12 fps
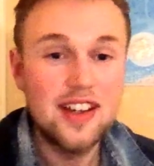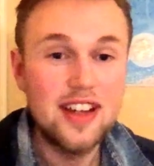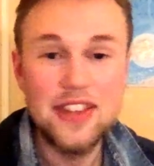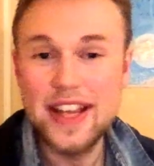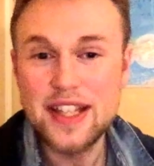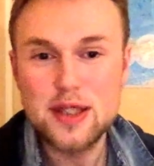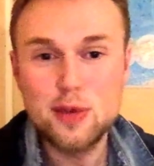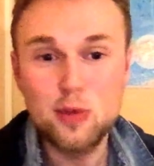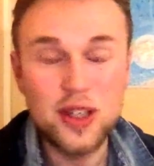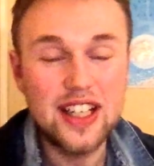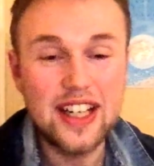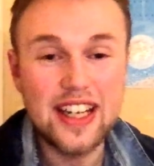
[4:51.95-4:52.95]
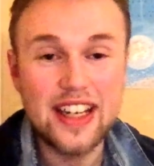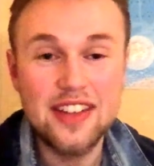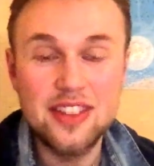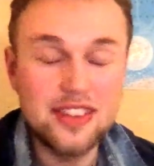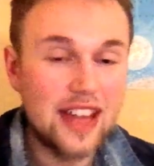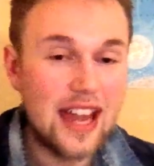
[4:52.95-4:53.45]
and that's why
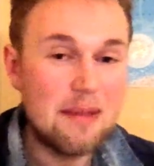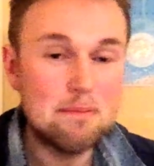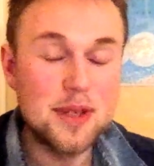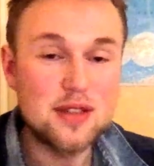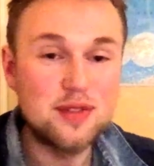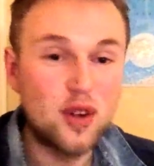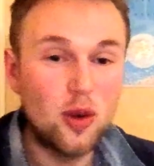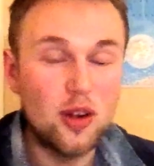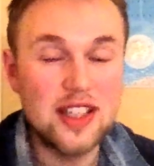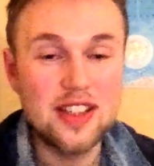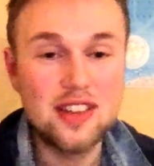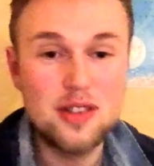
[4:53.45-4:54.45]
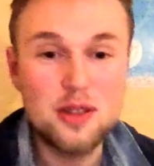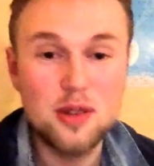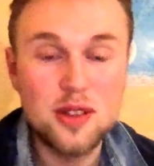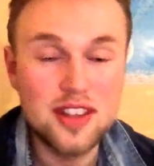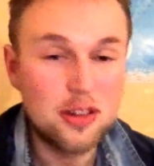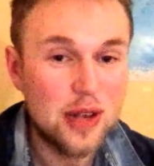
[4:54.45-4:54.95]
empaths fall into
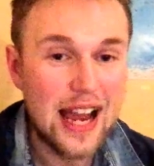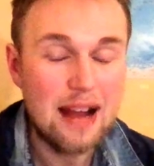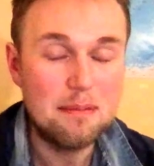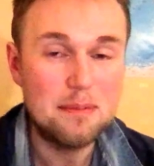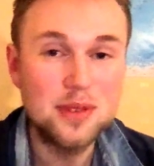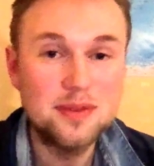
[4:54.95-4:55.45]
the trap